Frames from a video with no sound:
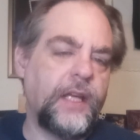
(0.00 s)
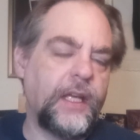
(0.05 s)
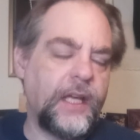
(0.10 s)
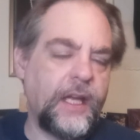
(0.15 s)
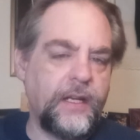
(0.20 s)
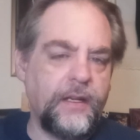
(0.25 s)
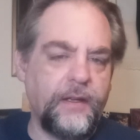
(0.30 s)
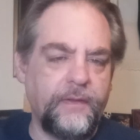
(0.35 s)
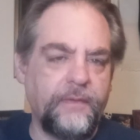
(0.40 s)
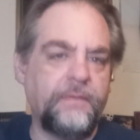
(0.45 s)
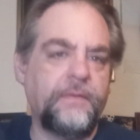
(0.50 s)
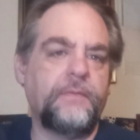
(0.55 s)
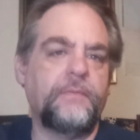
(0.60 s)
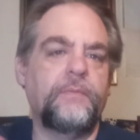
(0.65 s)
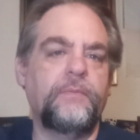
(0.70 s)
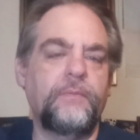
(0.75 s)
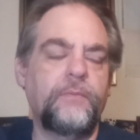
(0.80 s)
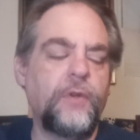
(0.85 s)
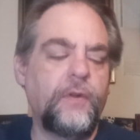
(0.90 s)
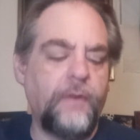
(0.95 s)
They kind of
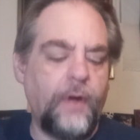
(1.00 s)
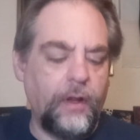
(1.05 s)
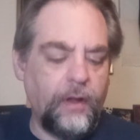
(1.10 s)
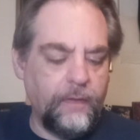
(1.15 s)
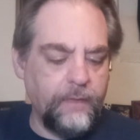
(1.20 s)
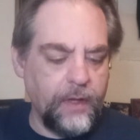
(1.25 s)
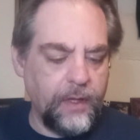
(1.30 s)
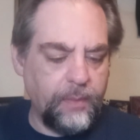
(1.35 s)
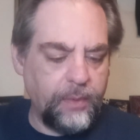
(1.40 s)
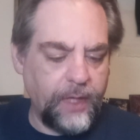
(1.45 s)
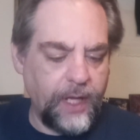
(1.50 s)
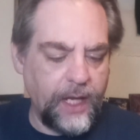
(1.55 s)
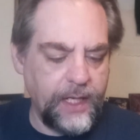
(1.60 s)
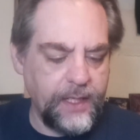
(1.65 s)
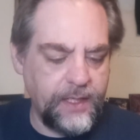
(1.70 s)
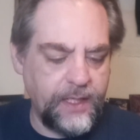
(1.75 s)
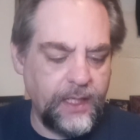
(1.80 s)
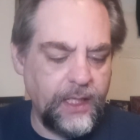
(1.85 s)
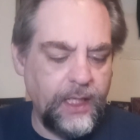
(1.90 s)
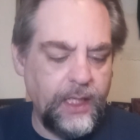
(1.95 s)
move all over the
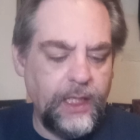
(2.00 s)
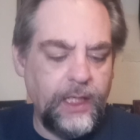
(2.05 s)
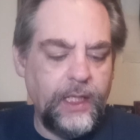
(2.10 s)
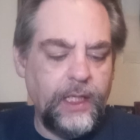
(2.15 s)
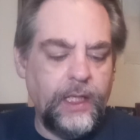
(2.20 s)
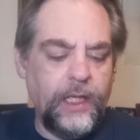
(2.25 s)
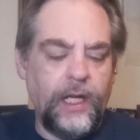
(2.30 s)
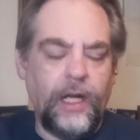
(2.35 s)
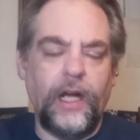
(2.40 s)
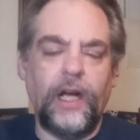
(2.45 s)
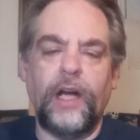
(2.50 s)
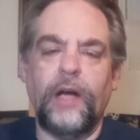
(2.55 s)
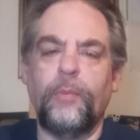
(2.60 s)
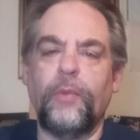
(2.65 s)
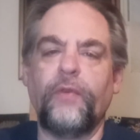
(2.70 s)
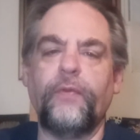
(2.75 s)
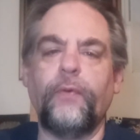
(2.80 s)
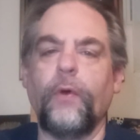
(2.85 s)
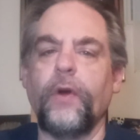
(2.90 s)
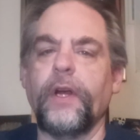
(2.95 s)
place
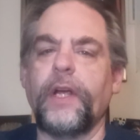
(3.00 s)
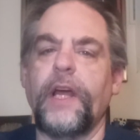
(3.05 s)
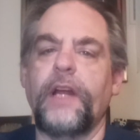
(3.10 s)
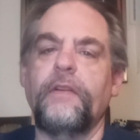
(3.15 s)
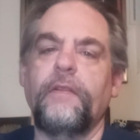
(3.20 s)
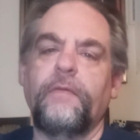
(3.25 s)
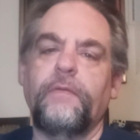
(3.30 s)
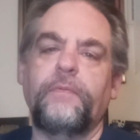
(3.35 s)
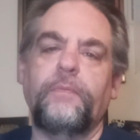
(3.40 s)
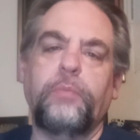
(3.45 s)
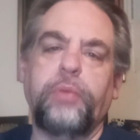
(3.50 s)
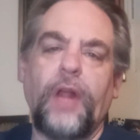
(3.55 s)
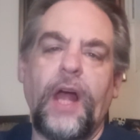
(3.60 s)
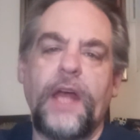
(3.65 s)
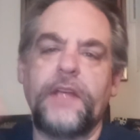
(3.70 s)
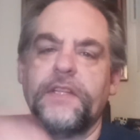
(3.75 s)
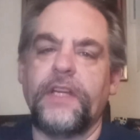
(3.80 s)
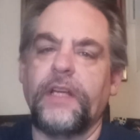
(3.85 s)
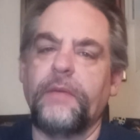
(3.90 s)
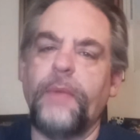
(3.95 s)
before kind of
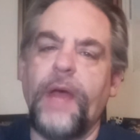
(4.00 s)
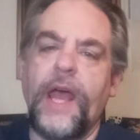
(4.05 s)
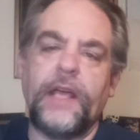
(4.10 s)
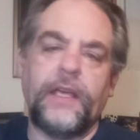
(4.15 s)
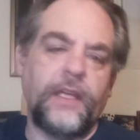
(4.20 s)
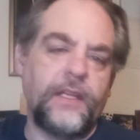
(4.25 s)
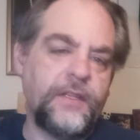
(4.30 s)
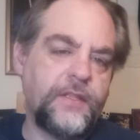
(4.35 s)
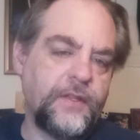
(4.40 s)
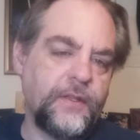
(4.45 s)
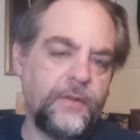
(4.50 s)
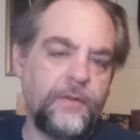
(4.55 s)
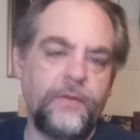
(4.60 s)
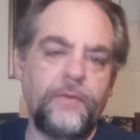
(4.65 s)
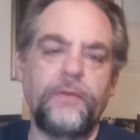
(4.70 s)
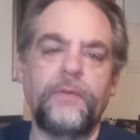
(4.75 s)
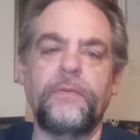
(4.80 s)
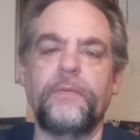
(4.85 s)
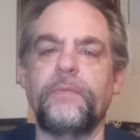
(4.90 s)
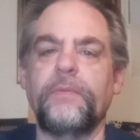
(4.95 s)
blasting back
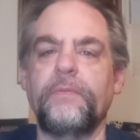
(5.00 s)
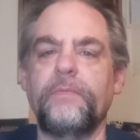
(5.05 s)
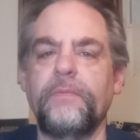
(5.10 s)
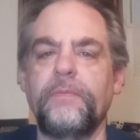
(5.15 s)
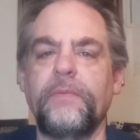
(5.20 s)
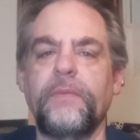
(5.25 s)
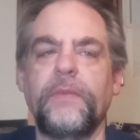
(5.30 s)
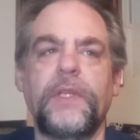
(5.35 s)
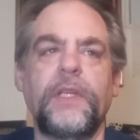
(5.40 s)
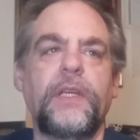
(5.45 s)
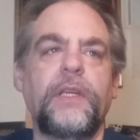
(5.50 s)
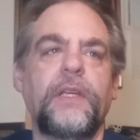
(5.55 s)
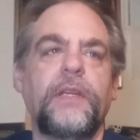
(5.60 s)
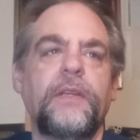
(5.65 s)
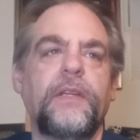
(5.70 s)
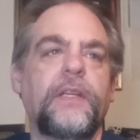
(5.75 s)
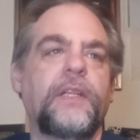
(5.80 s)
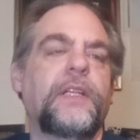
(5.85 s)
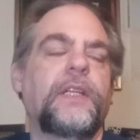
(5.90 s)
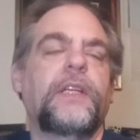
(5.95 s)
into
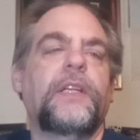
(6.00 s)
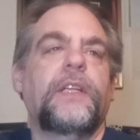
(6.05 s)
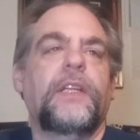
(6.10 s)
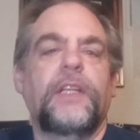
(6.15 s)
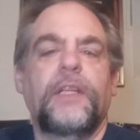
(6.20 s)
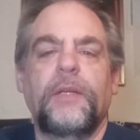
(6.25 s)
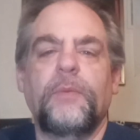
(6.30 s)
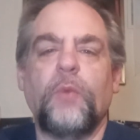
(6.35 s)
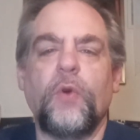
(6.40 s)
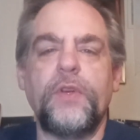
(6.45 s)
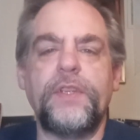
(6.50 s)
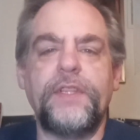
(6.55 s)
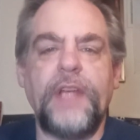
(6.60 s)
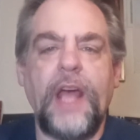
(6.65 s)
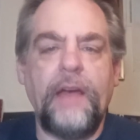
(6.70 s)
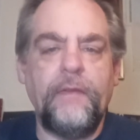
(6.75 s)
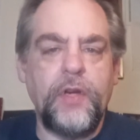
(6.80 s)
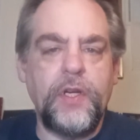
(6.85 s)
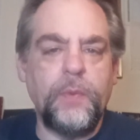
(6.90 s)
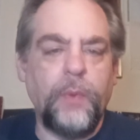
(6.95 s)
the more
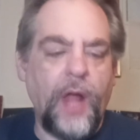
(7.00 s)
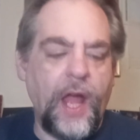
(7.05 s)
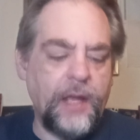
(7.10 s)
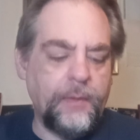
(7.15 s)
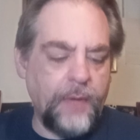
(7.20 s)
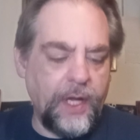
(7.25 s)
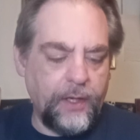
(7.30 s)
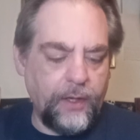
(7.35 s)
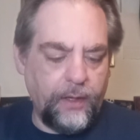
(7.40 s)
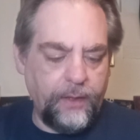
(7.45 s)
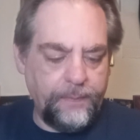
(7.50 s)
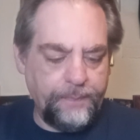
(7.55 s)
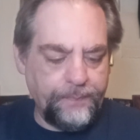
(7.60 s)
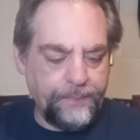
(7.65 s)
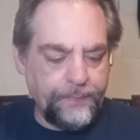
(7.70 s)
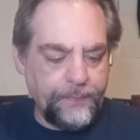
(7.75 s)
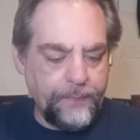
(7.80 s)
savage black metal.